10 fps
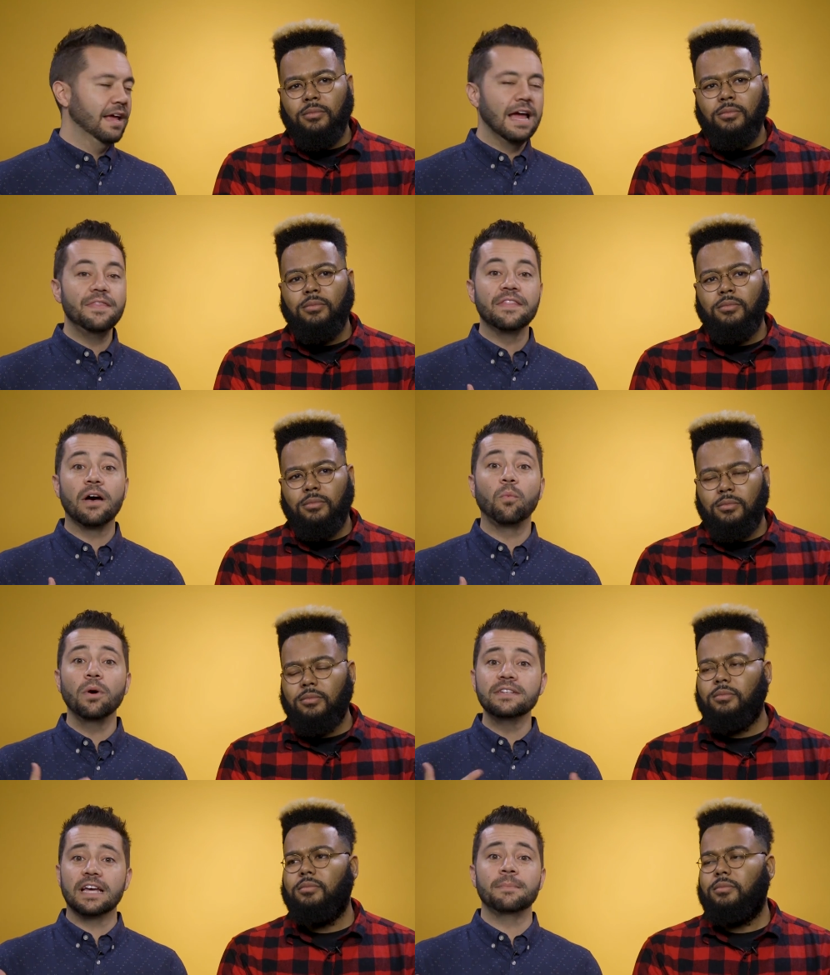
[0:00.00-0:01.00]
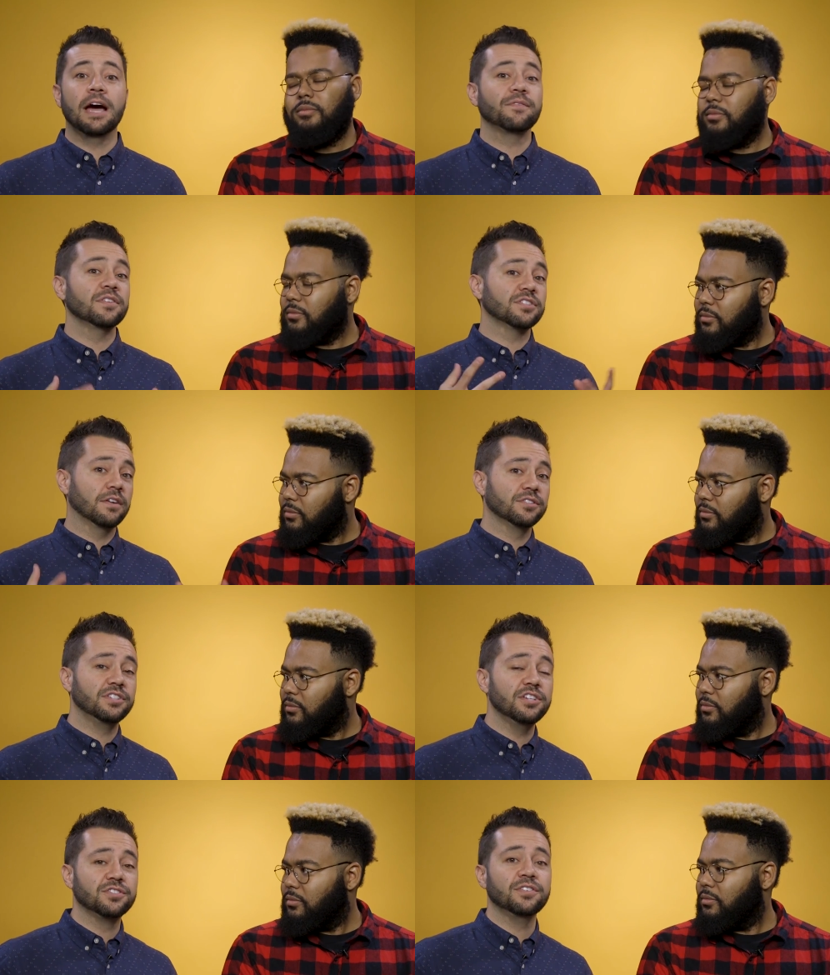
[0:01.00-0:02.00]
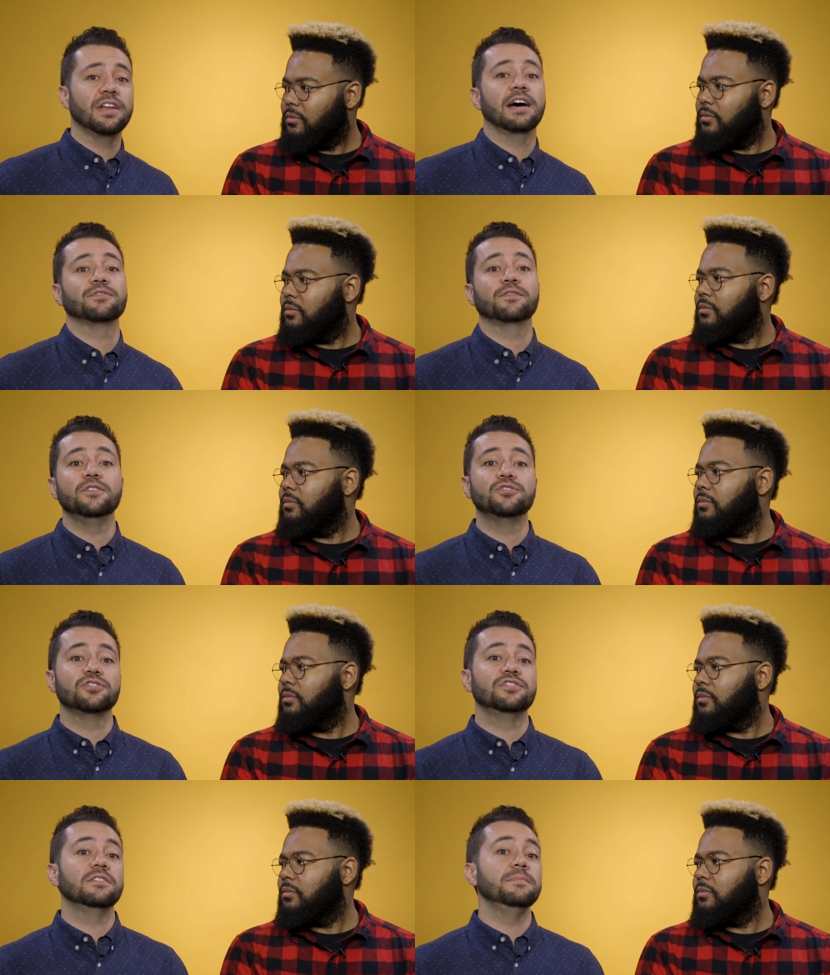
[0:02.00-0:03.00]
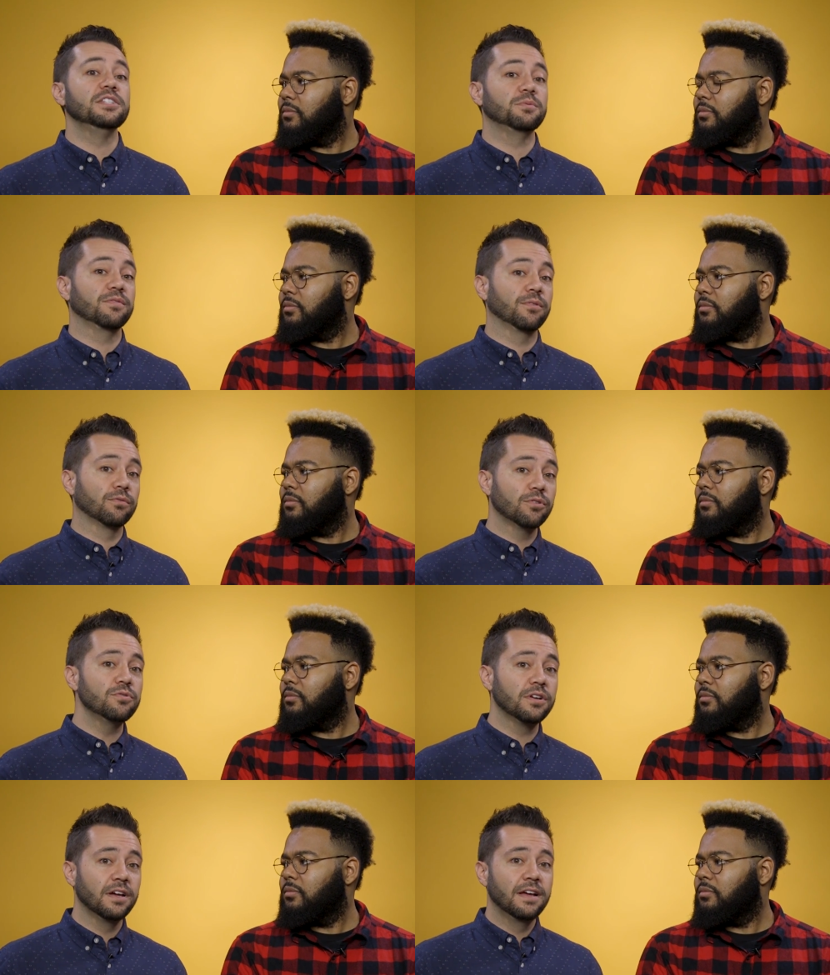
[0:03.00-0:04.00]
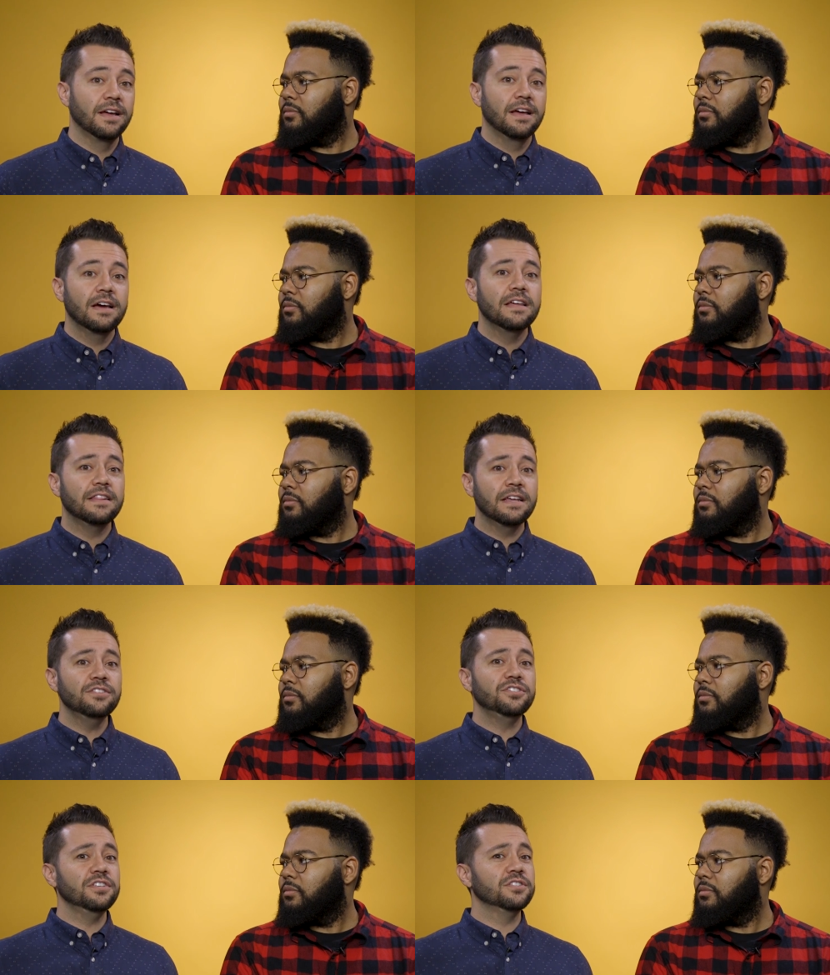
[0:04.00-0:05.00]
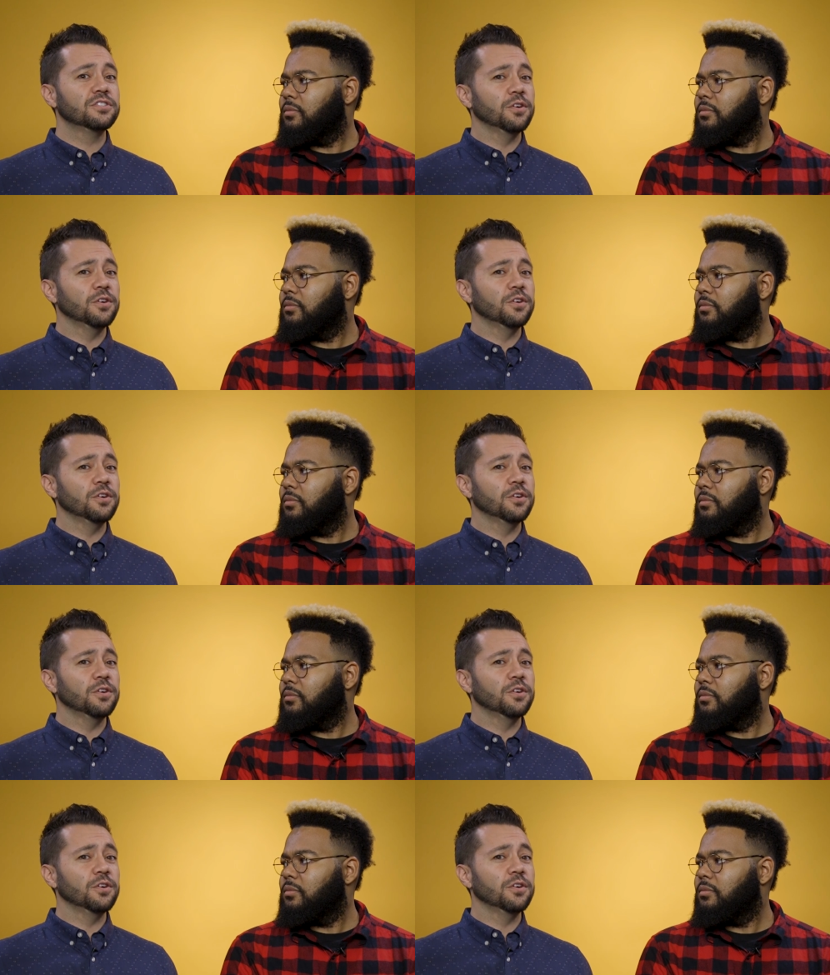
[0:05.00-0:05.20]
Speaker 1: And then that one time after this conversation, after future Syd meets with Farouk, then she's